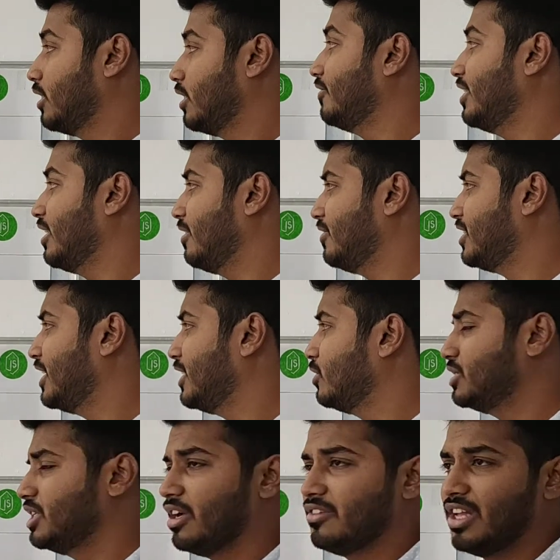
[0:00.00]
With the
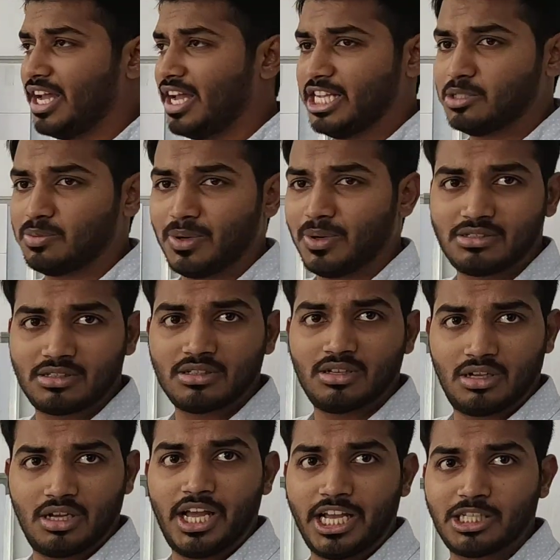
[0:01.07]
using of the Express
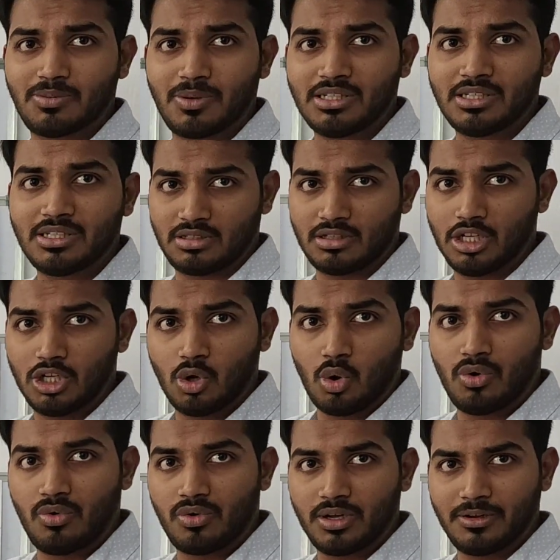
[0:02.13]

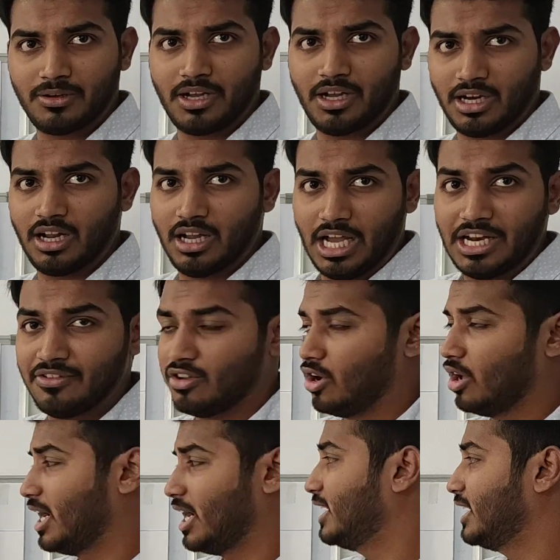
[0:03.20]
Node
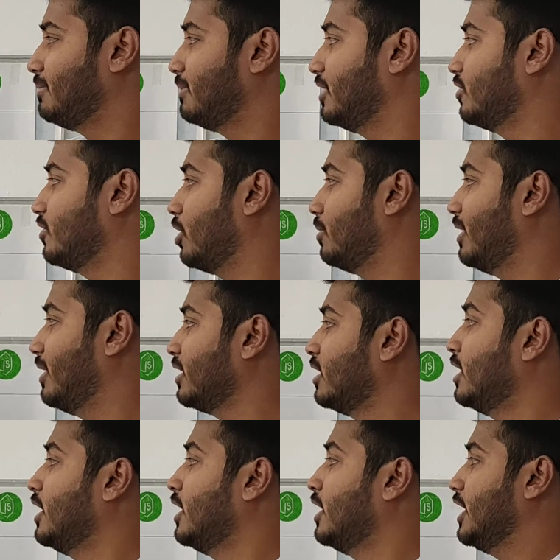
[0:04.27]
runtime environment,
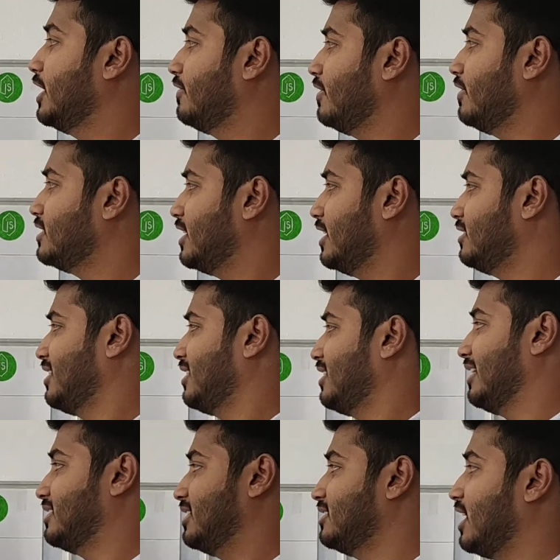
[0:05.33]
it will just
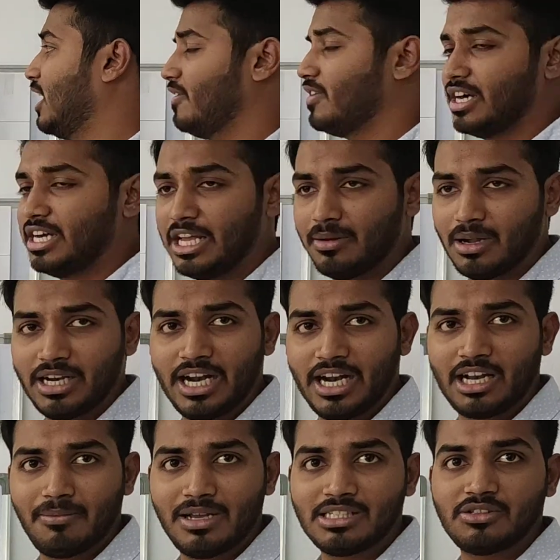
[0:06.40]
access our
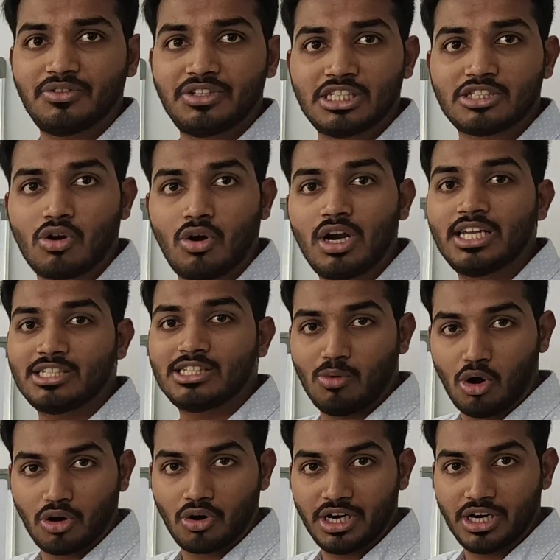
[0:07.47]
database, which is called as
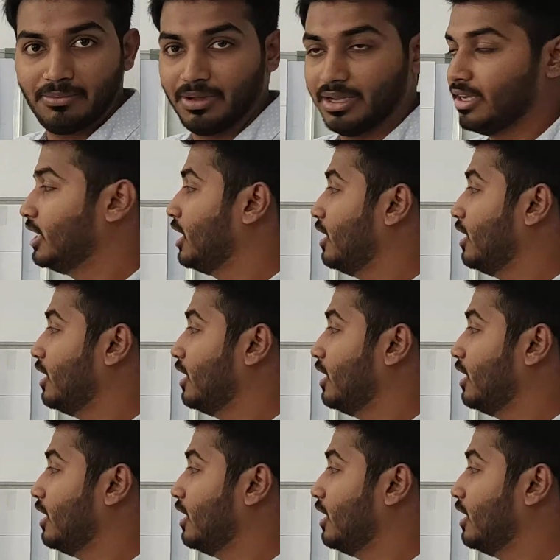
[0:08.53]
MongoDB.